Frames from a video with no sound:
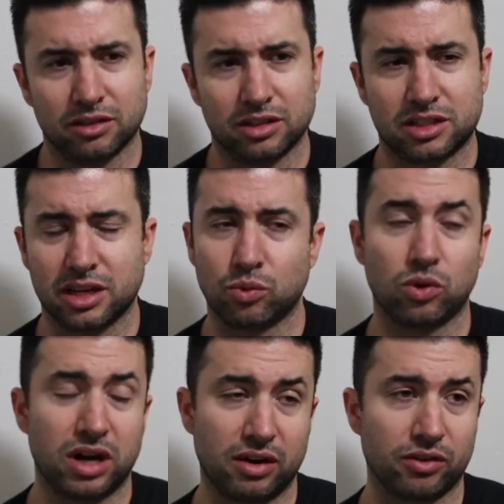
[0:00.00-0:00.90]
seeing
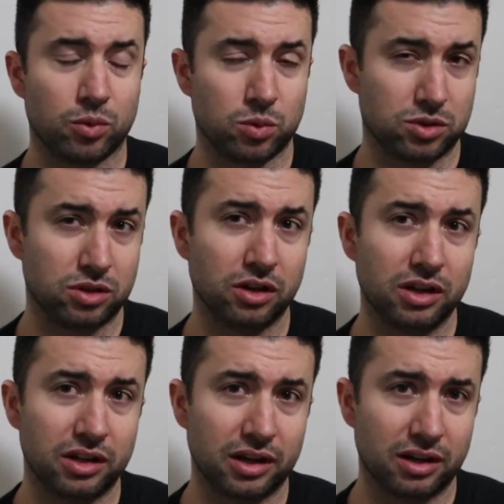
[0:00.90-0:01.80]
whatever was
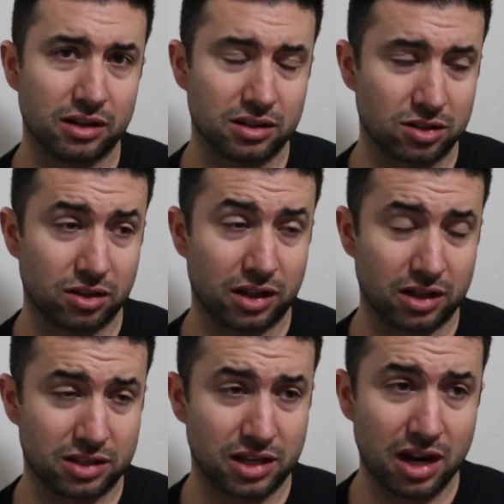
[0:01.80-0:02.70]
good in there so they
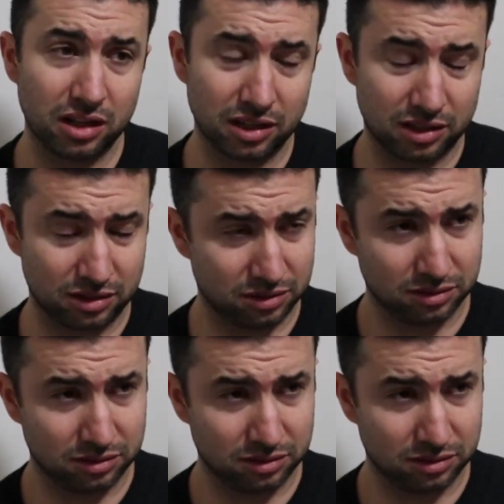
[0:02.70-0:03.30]
could sell it.